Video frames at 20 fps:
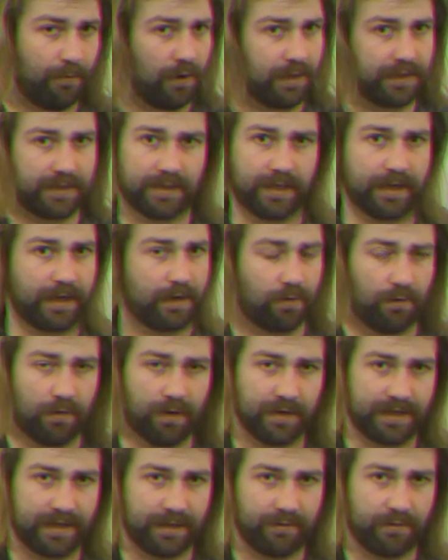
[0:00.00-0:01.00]
wants to like
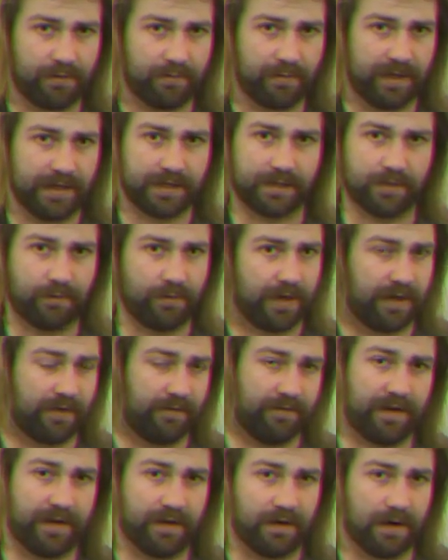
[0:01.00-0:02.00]
quarantine with me so we could
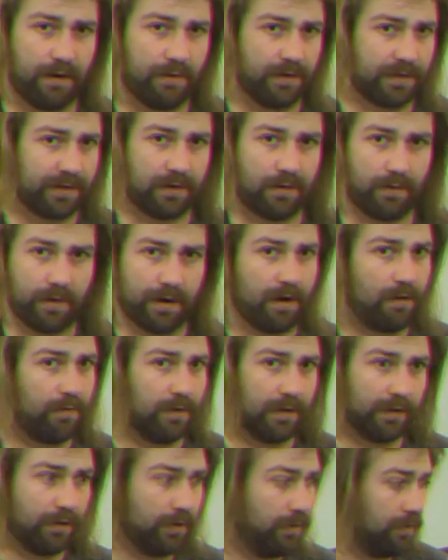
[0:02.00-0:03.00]
figure out what's going on
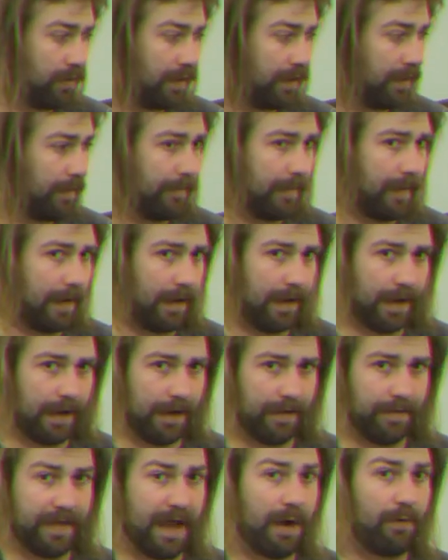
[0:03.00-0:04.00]
with Luke, uh,
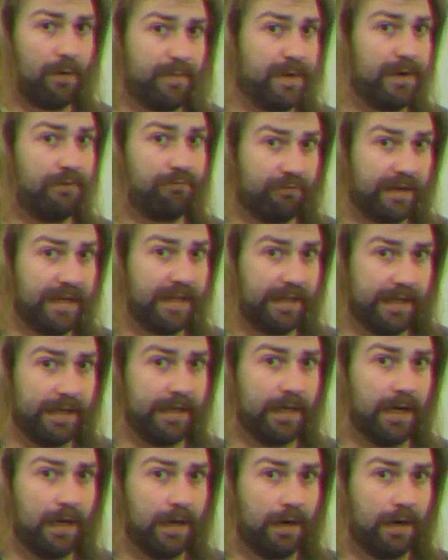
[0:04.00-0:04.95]
that would be really,